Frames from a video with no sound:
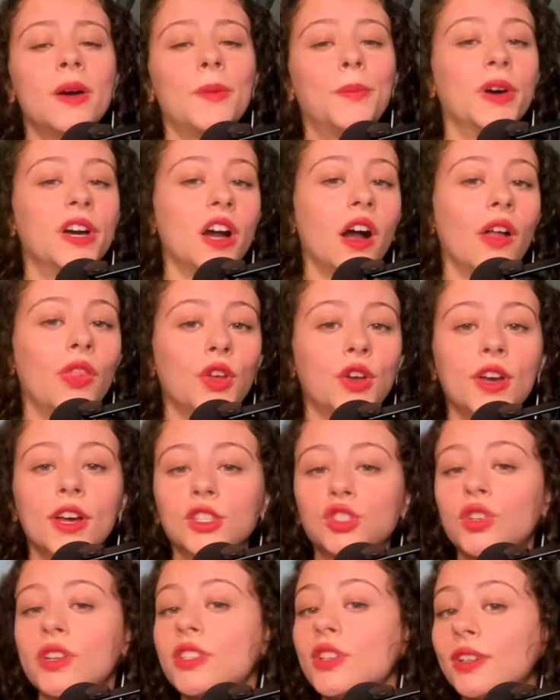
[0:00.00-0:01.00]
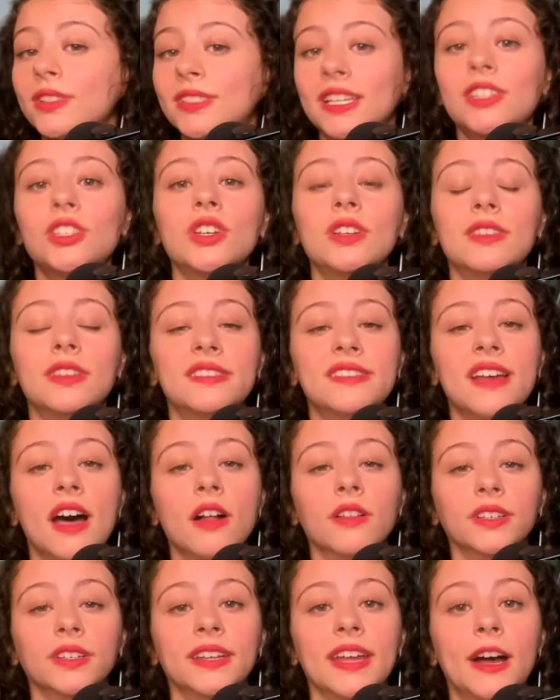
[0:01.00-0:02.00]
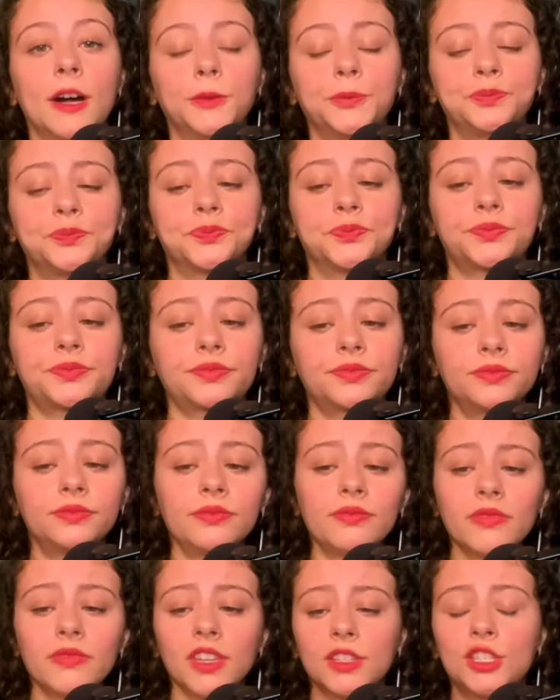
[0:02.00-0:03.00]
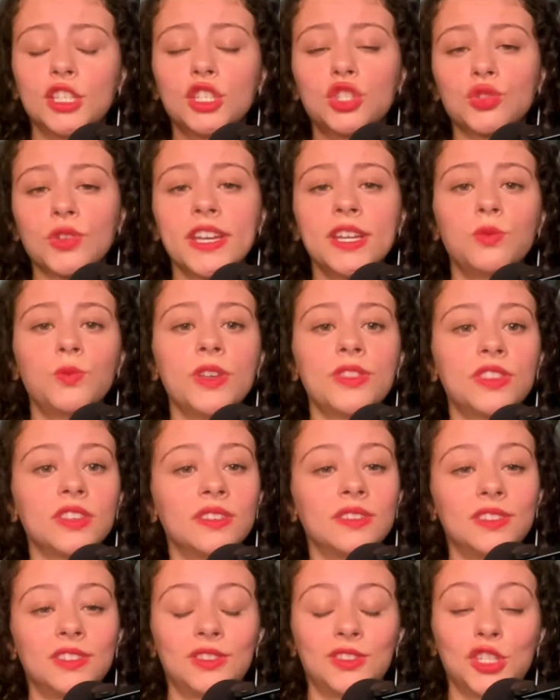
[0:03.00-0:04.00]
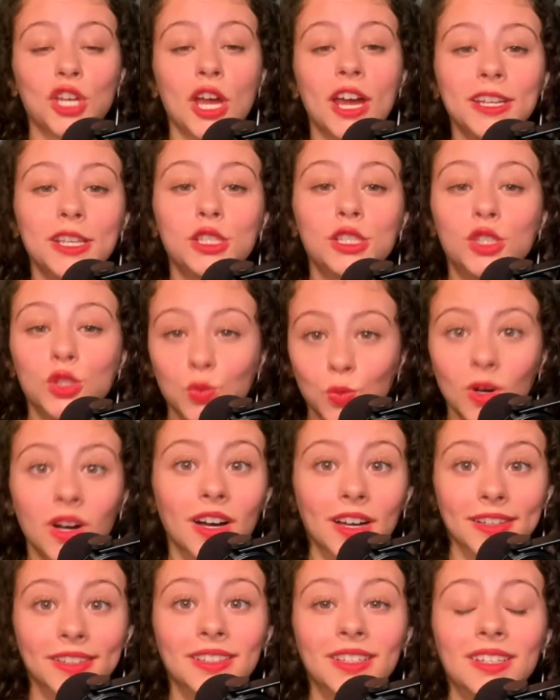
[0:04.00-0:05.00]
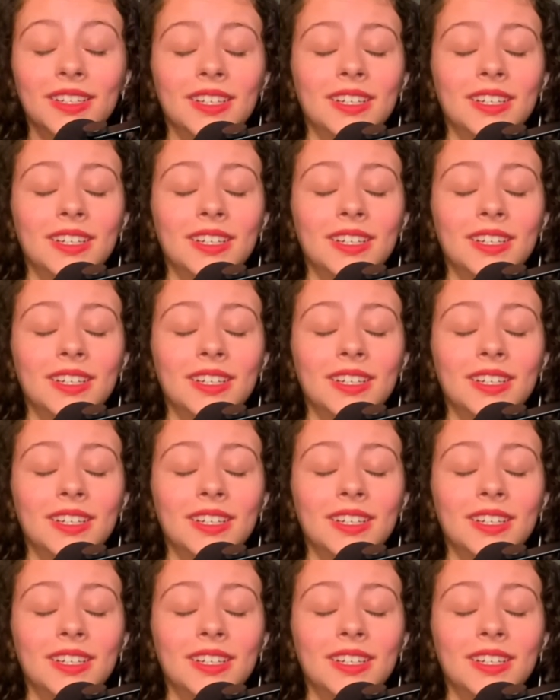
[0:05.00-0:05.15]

But other countries are ditching the dollar now to trade with the Chinese yuan.